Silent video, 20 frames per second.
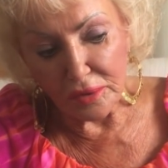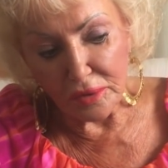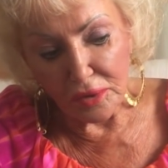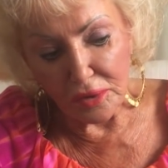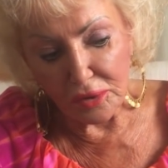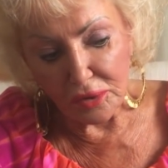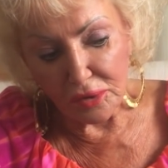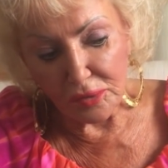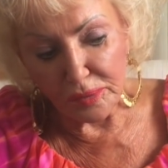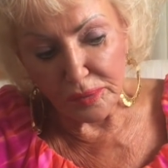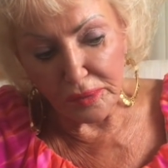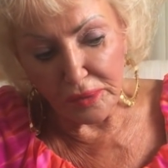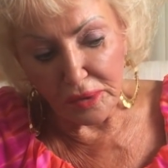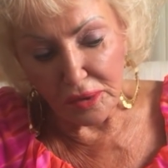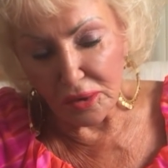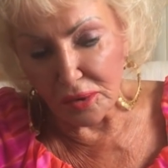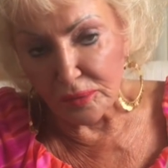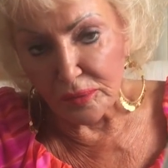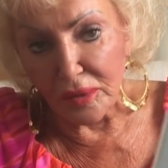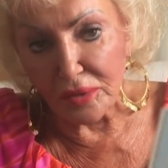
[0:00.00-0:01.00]
It could be
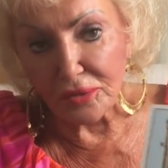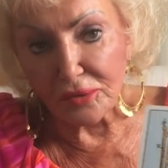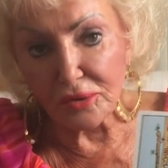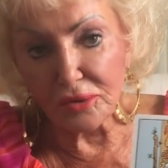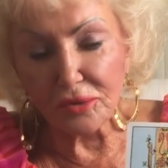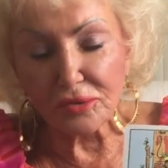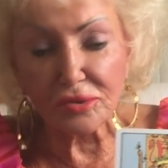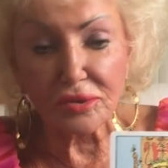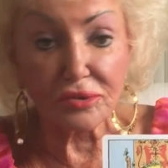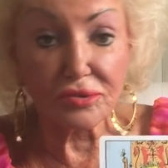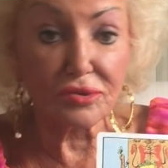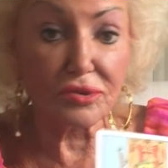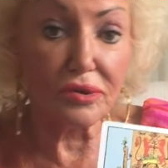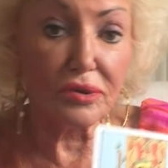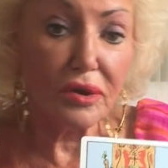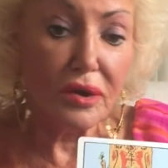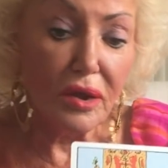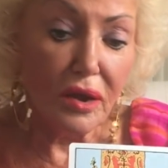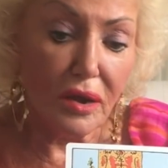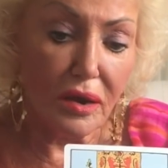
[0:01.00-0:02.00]
your mother, your
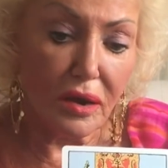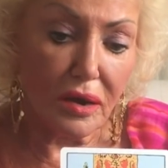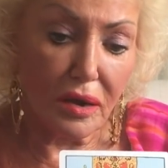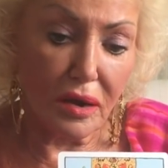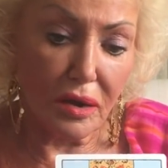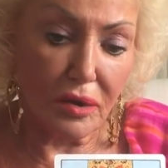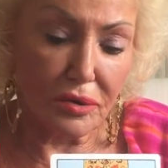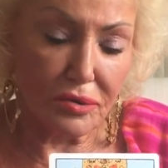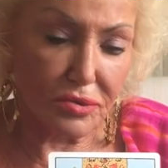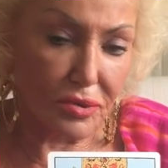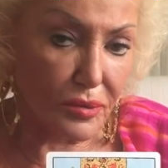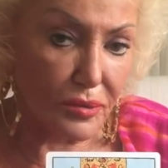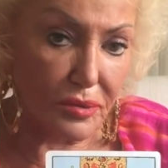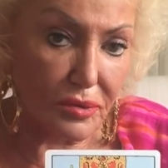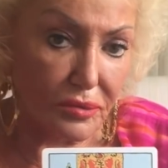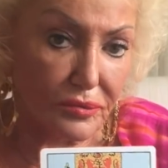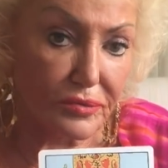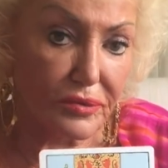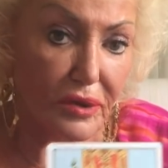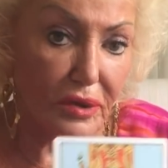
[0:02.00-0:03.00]
sister, uh, or
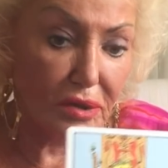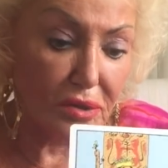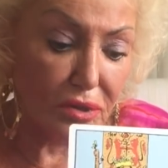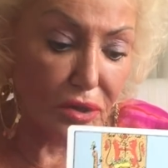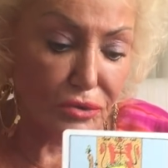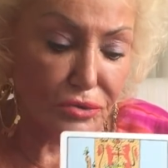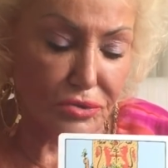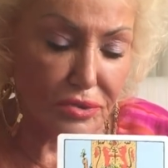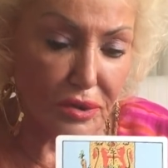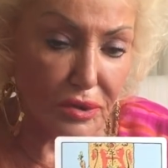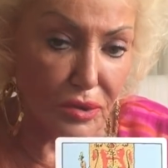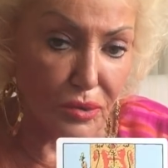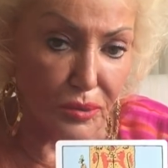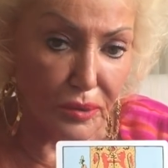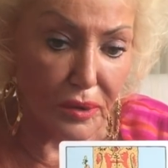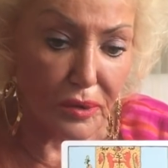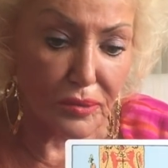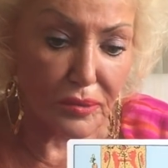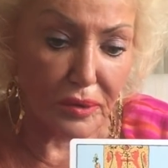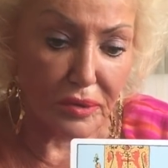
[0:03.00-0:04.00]
someone very close that you
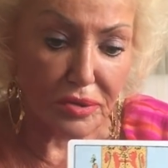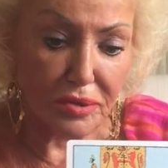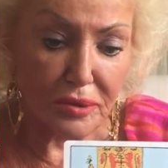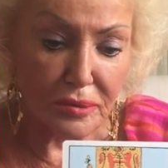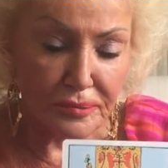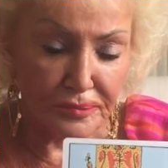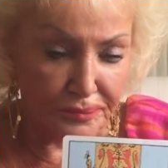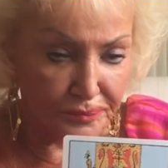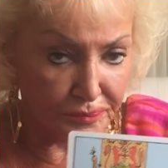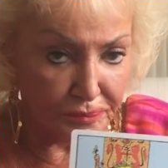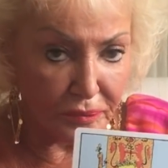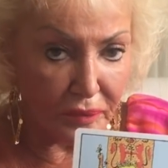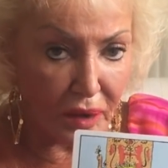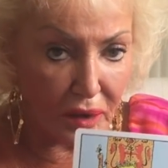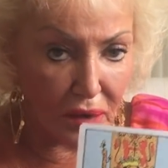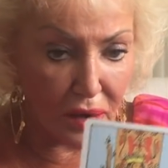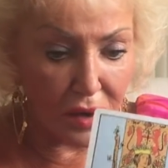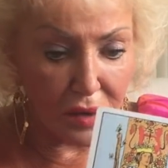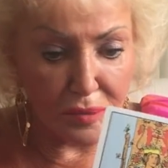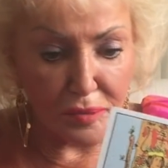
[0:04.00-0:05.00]
work with.
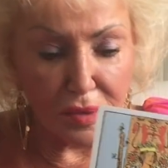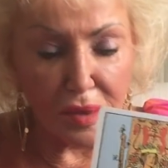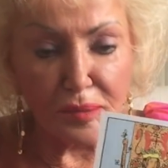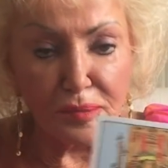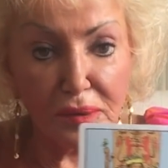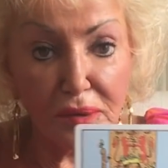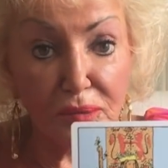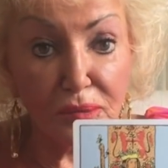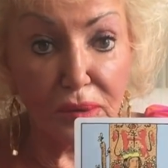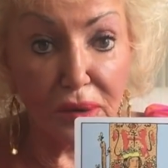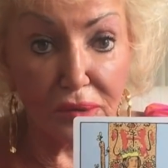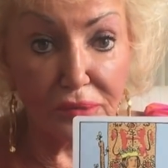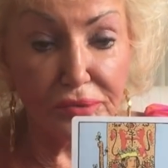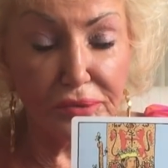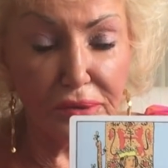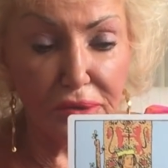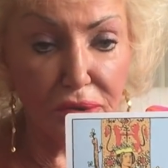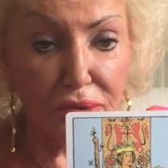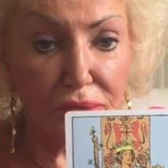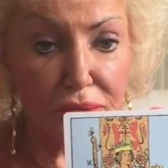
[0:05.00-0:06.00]
Uh, they mean well
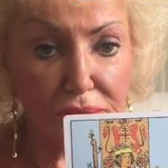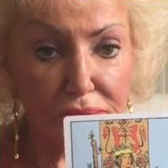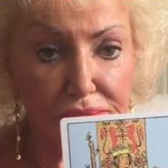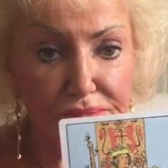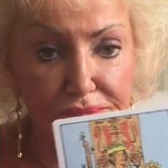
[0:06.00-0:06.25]
for you.